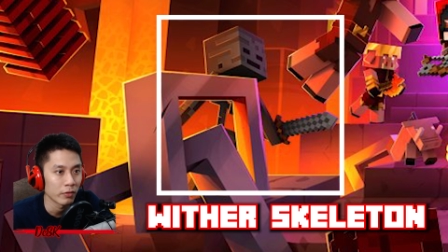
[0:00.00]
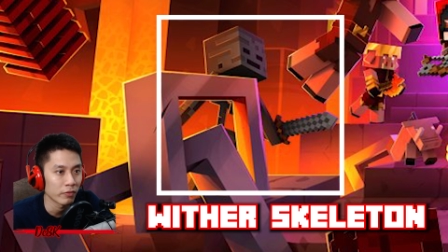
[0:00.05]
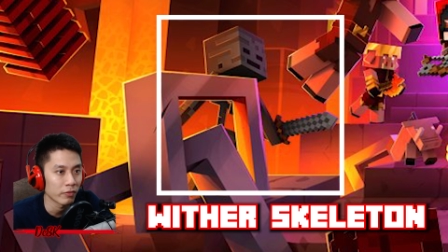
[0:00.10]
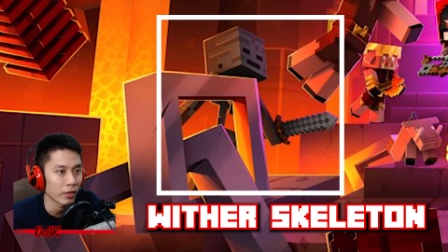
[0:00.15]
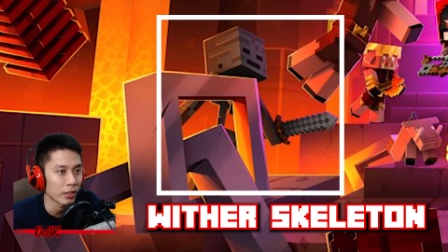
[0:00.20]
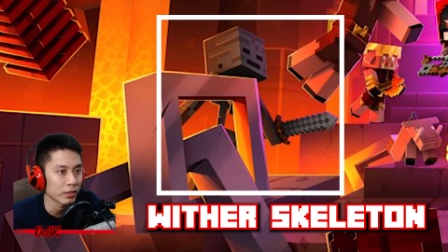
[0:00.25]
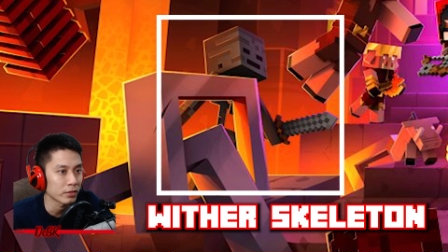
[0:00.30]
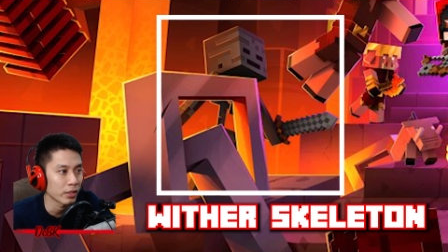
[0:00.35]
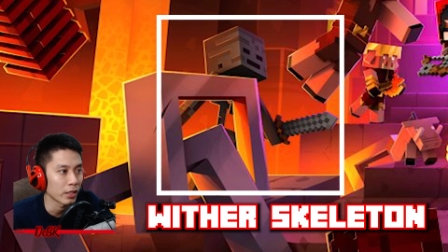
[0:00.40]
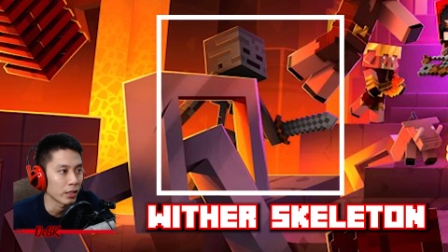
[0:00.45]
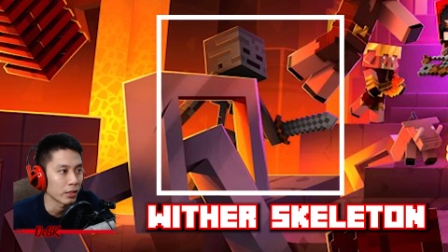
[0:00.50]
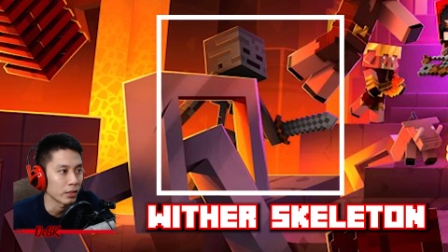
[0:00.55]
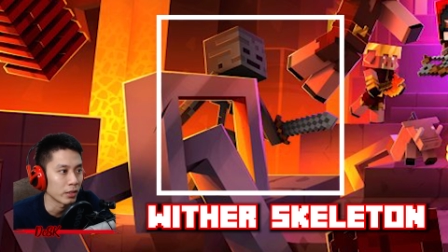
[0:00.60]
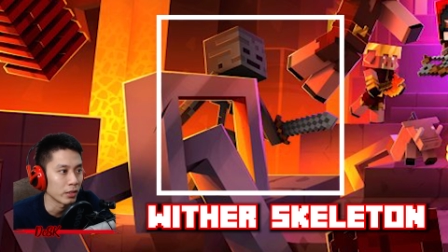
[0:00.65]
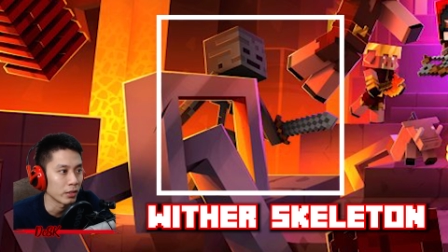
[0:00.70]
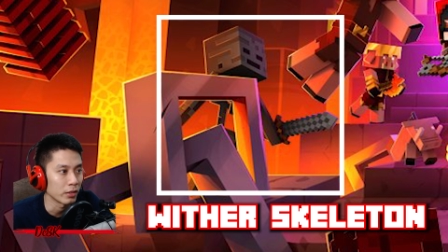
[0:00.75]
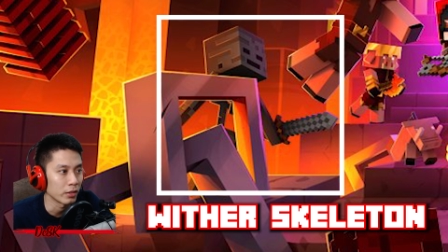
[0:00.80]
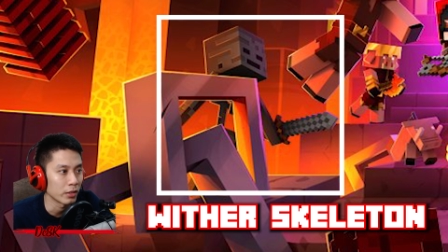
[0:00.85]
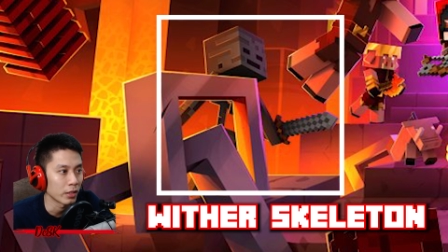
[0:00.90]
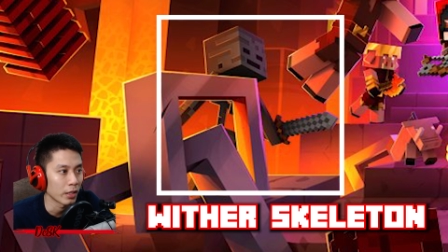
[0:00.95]
fast and
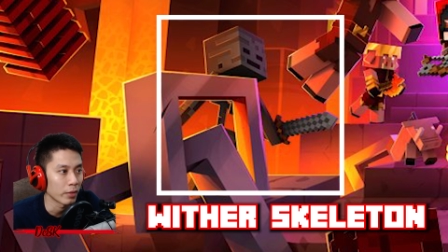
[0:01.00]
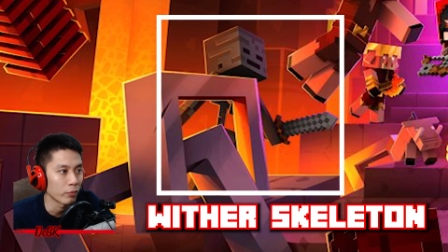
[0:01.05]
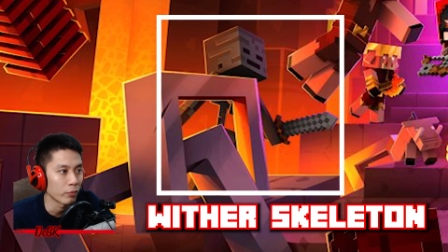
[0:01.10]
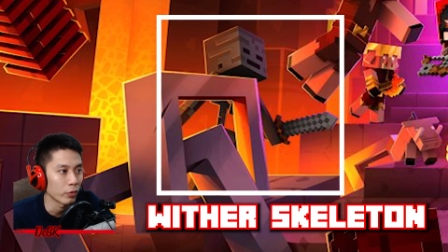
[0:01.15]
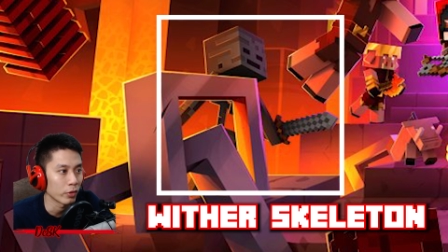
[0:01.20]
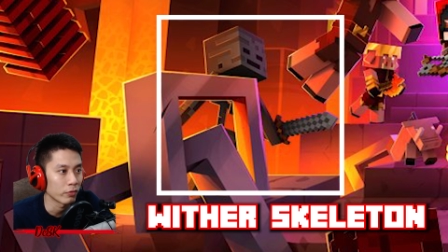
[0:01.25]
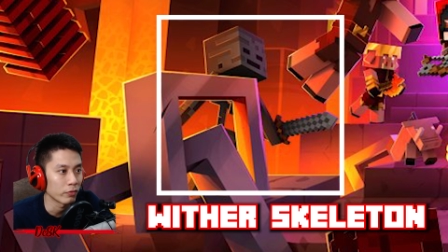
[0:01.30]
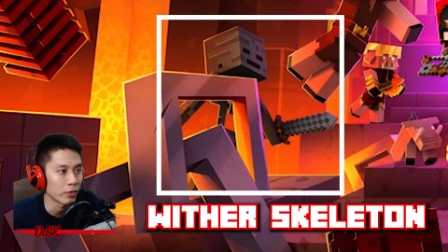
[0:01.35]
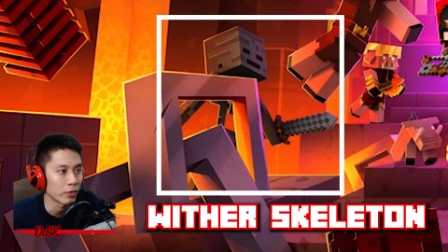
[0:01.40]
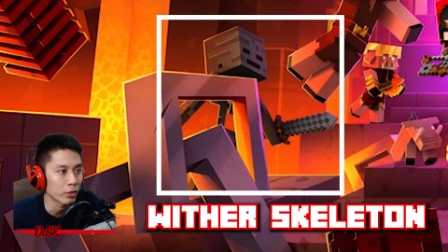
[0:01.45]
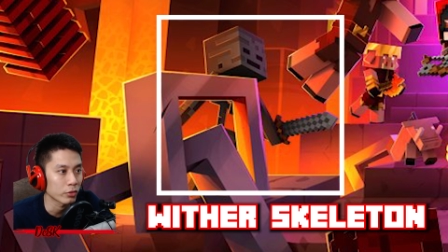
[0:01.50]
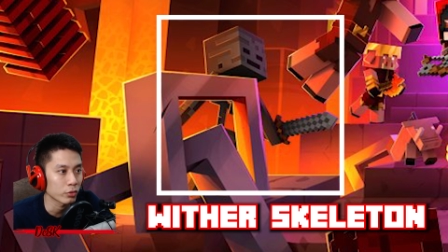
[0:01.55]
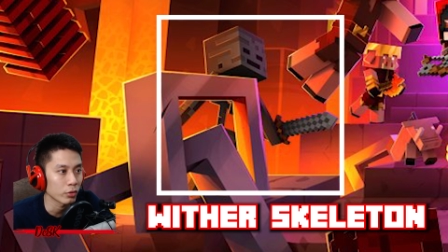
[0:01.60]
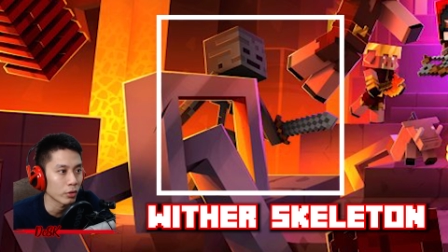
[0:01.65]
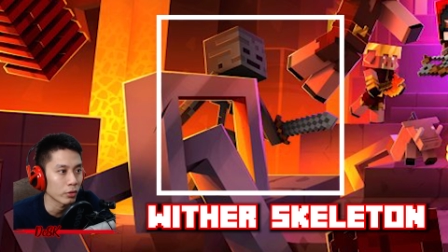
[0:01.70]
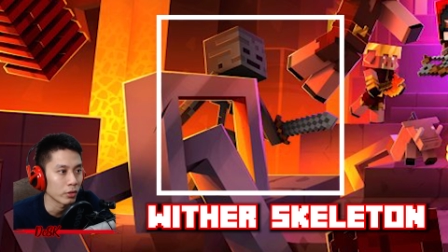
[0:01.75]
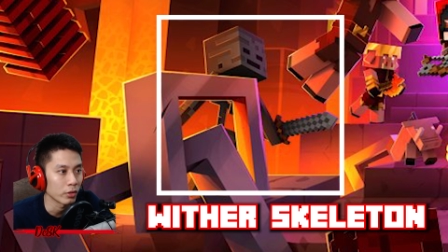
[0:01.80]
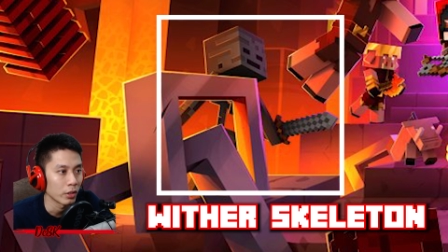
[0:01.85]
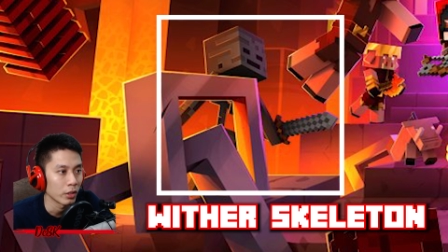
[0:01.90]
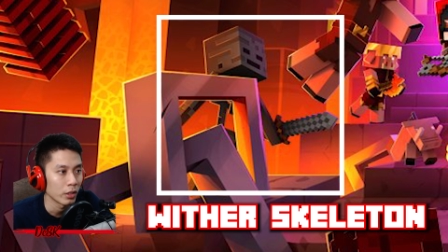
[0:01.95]
hit them with their
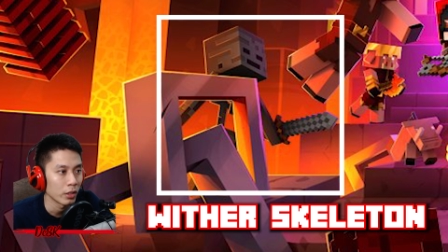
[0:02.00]
sword